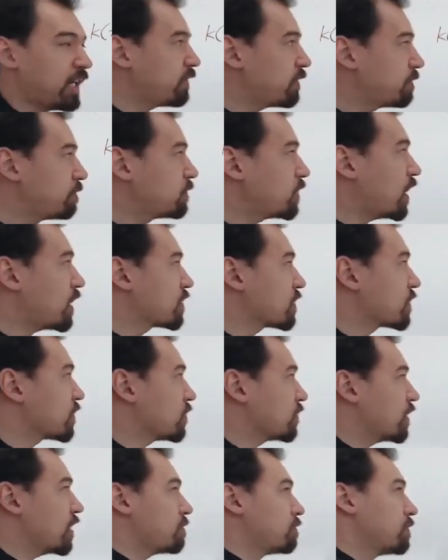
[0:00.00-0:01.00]
obnoxious
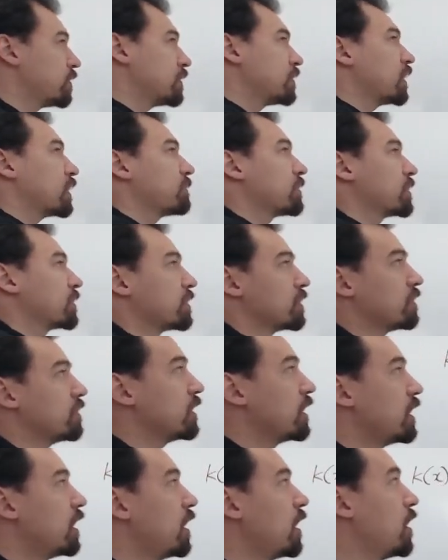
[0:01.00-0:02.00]
looking, but not a big deal.
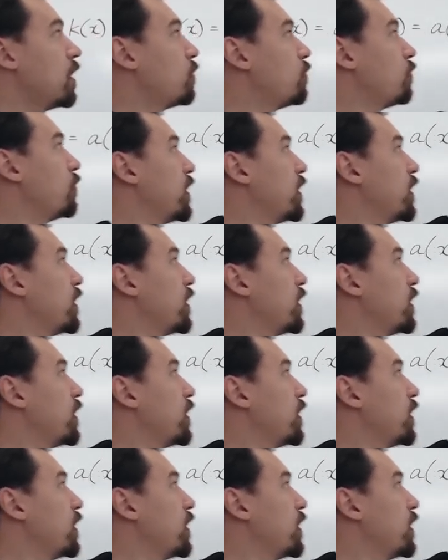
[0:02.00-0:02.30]
We